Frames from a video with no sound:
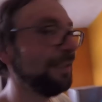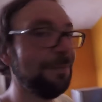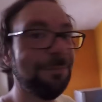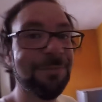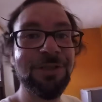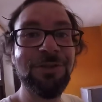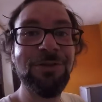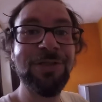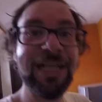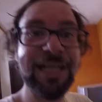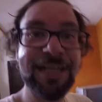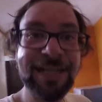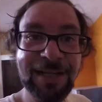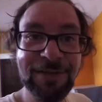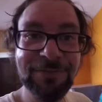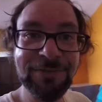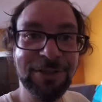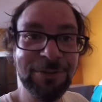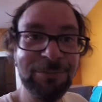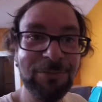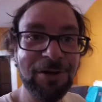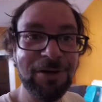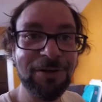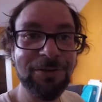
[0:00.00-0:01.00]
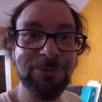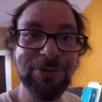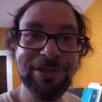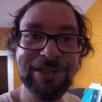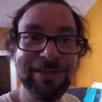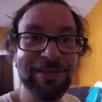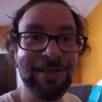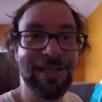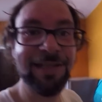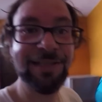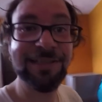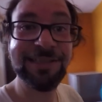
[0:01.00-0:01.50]
gonna go get coffee tomorrow with
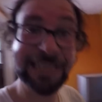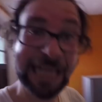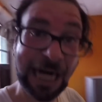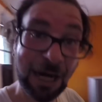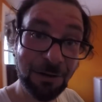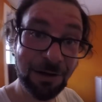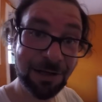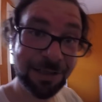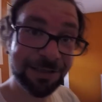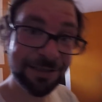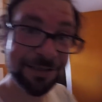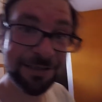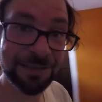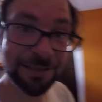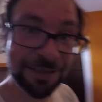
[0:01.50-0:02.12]
uh, Sarah.